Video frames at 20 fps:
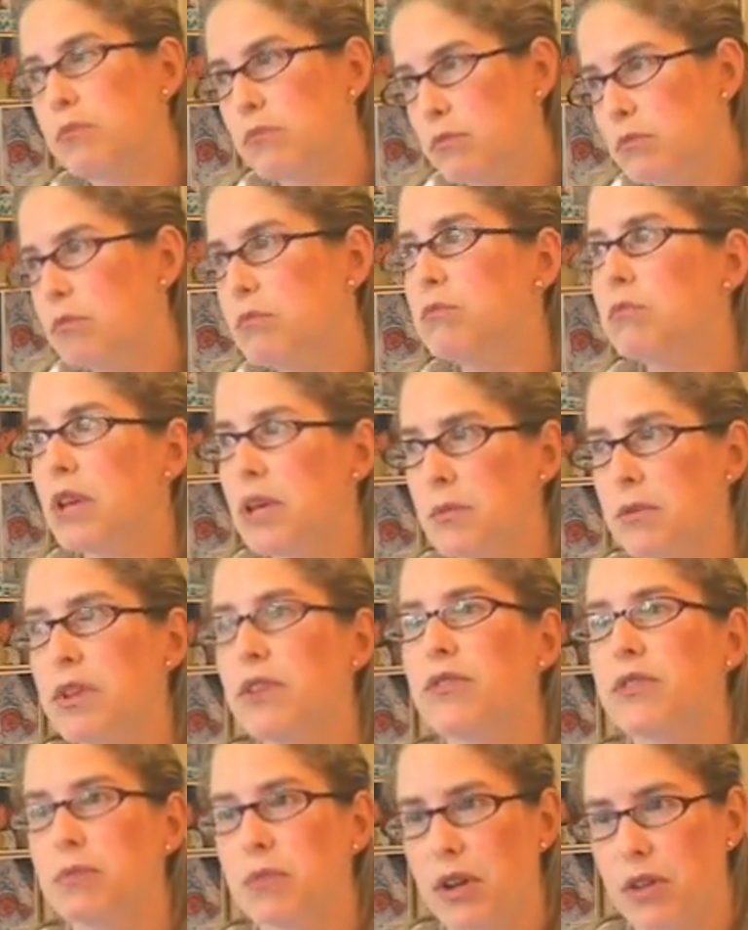maybe
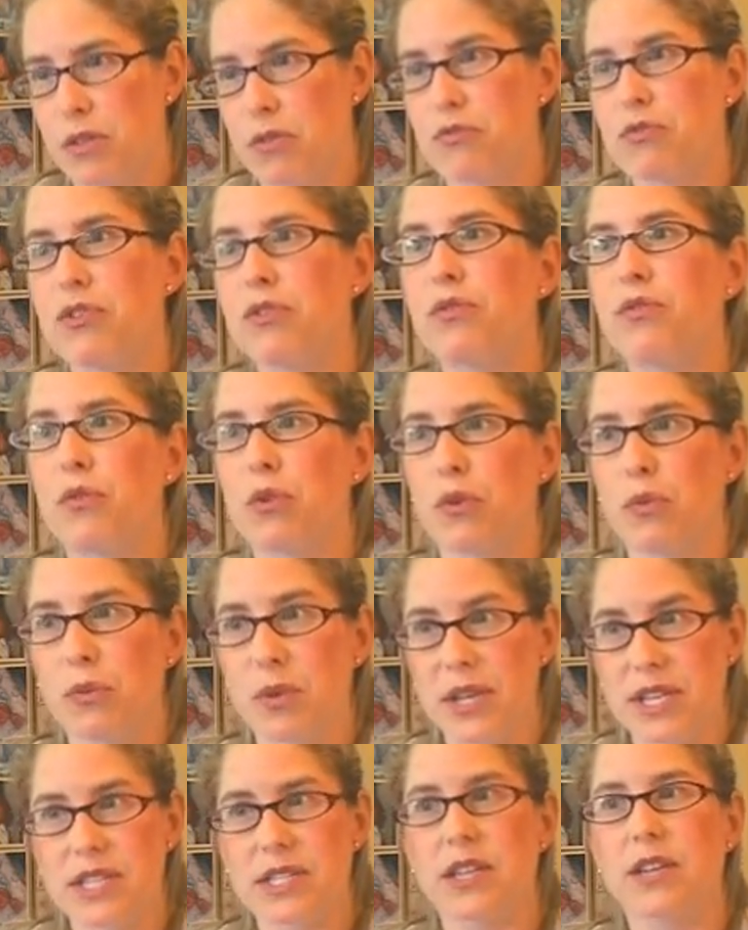even by 3 to 4
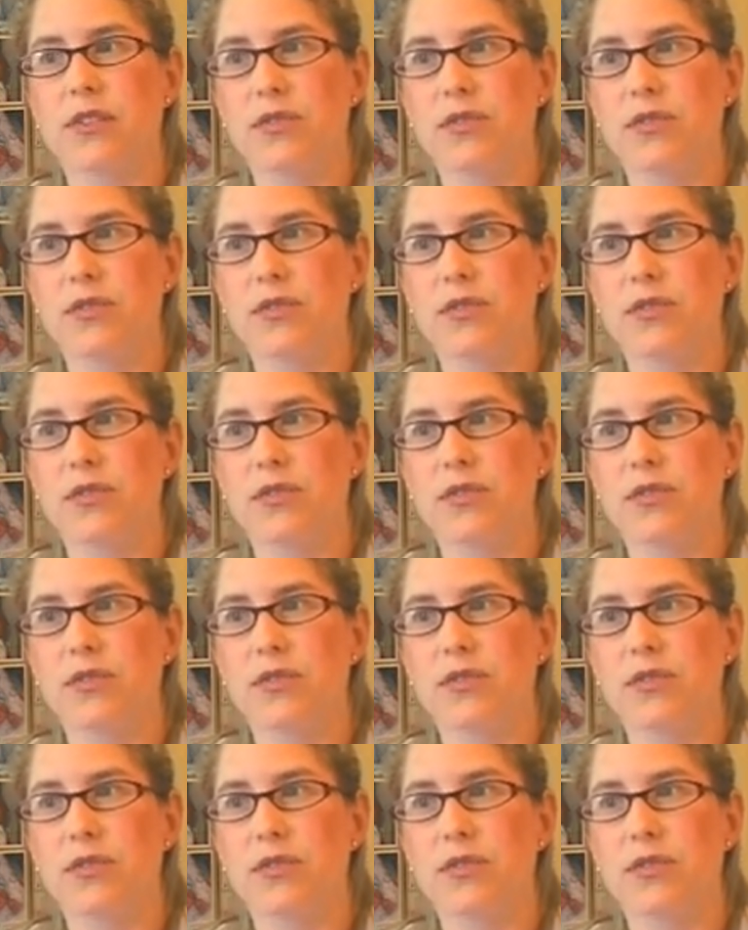weeks.